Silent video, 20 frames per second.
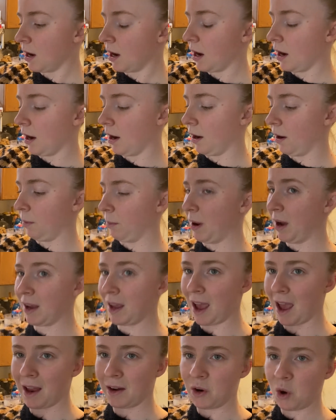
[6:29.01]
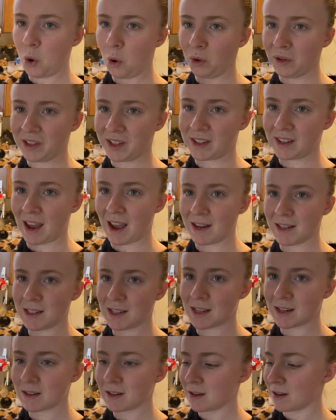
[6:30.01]
again, hold
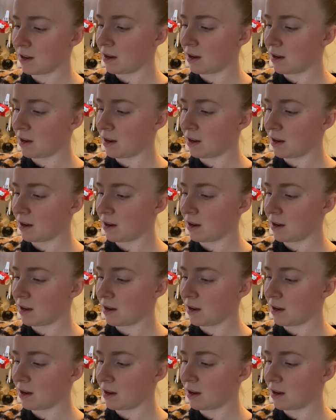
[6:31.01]
scent.